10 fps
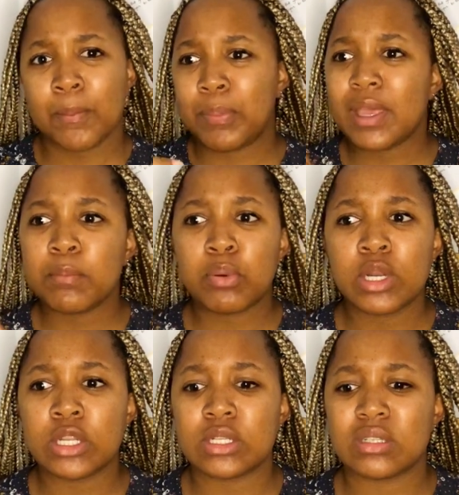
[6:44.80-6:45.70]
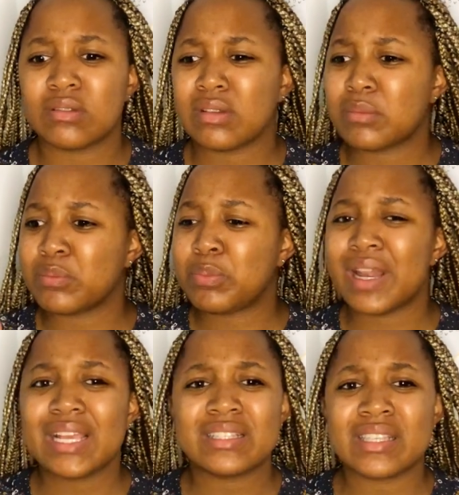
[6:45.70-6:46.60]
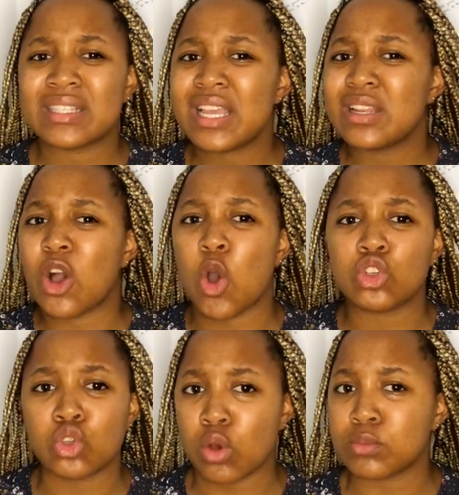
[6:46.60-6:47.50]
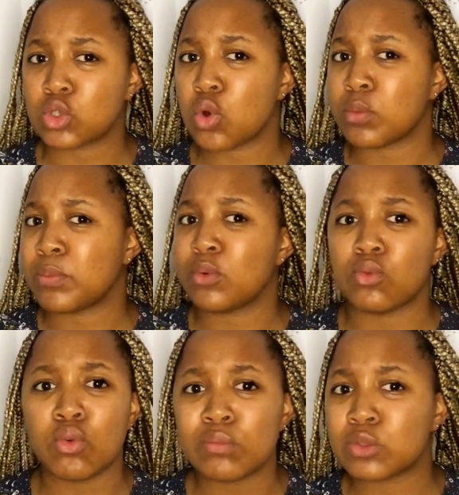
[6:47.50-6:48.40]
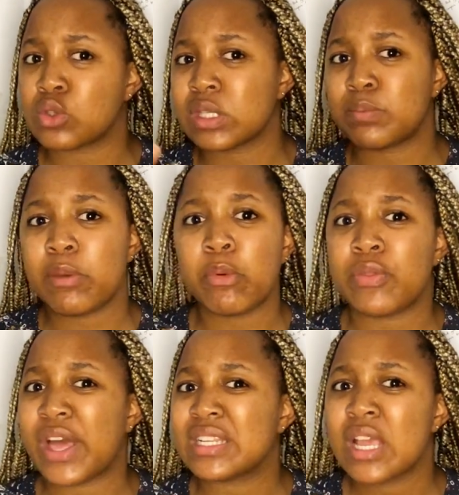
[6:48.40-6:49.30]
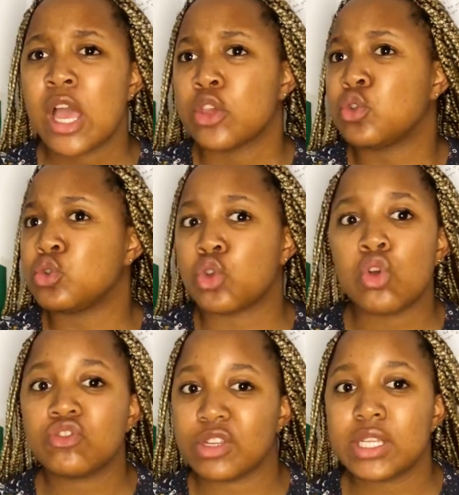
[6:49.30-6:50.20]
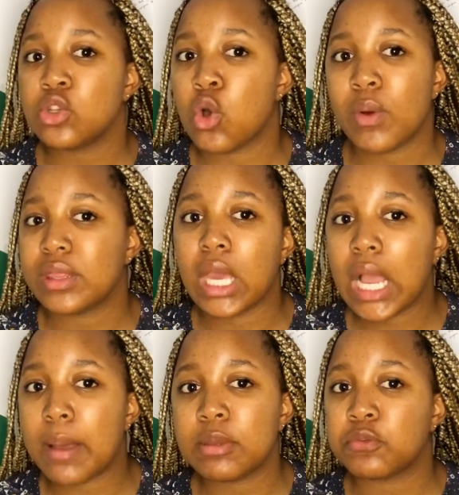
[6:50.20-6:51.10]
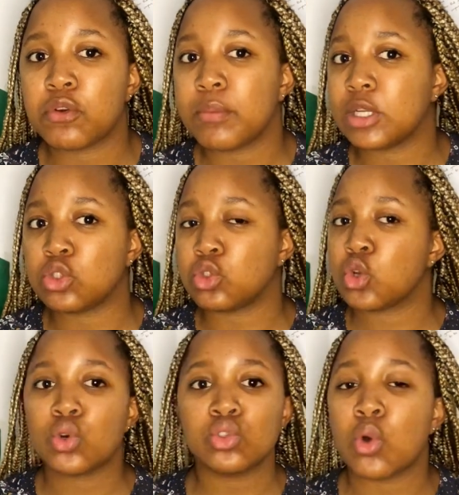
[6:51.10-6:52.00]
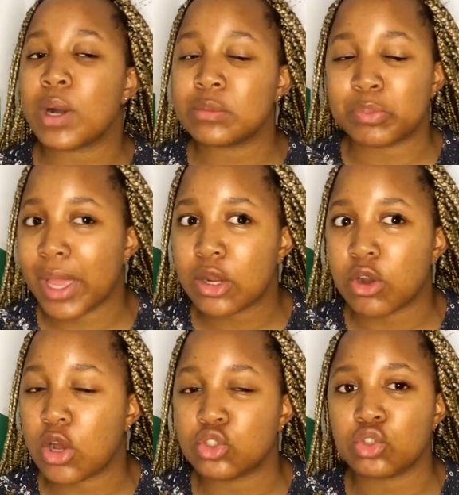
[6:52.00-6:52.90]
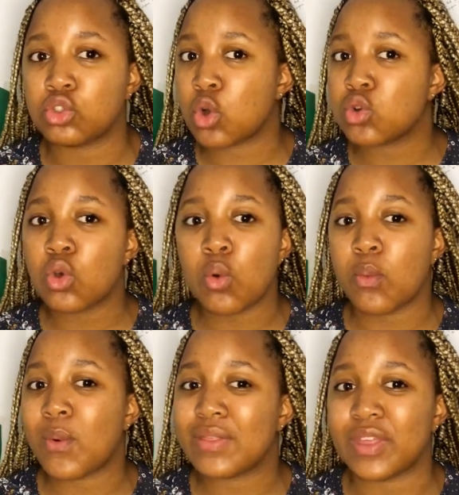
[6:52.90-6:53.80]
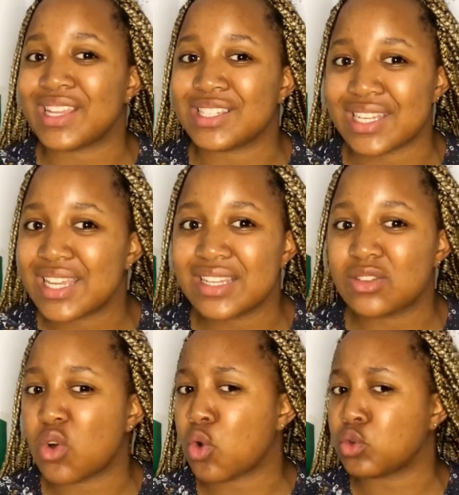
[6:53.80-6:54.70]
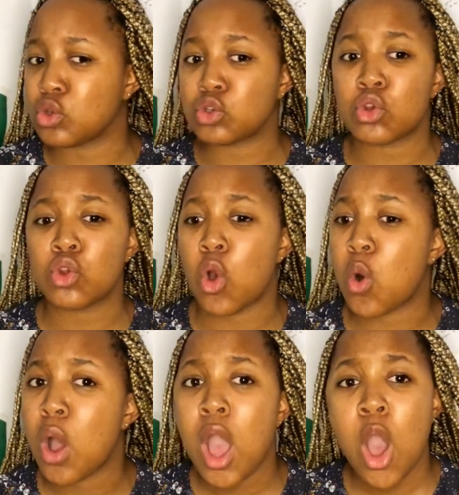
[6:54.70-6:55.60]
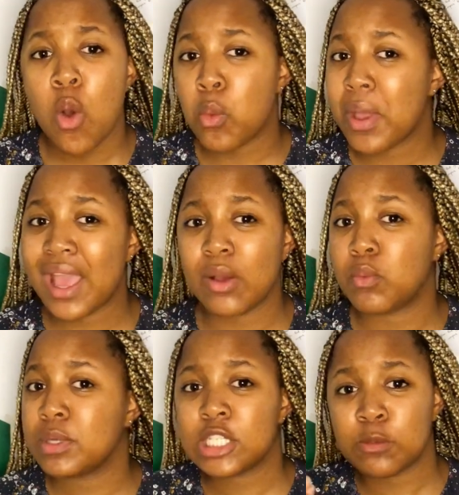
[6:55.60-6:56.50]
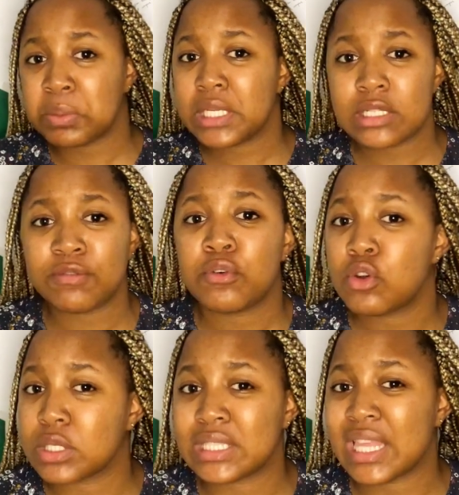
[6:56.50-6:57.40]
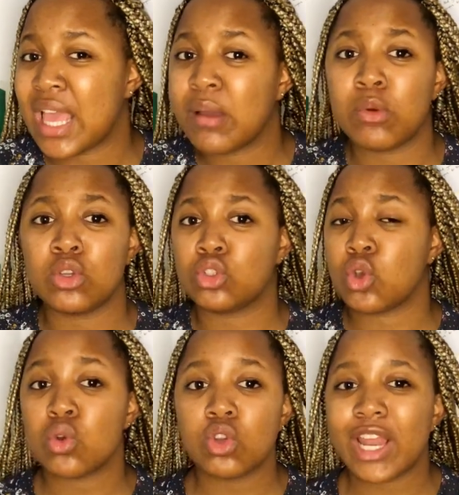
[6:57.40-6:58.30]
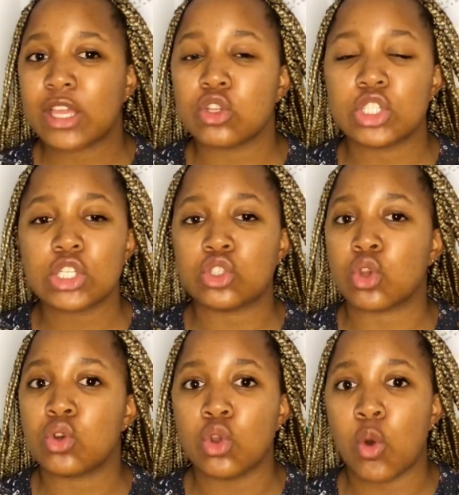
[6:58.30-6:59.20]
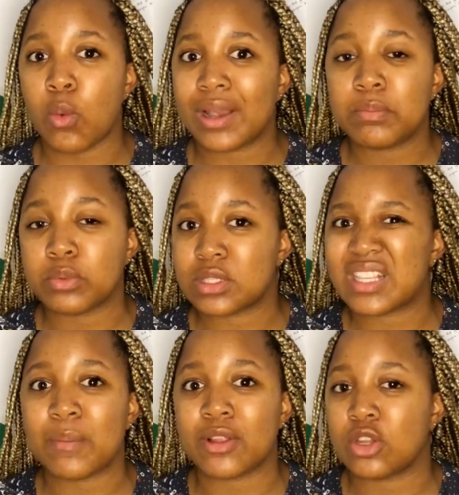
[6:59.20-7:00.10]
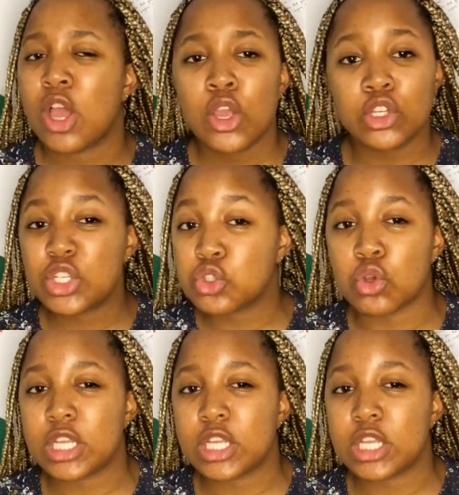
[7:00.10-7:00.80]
being put in places in or dorms or rooms with people that you don't really know where they're coming from and you don't know what background you don't know what they did or you don't know where which spirit follows them or you don't know like you just don't know what someone you just don't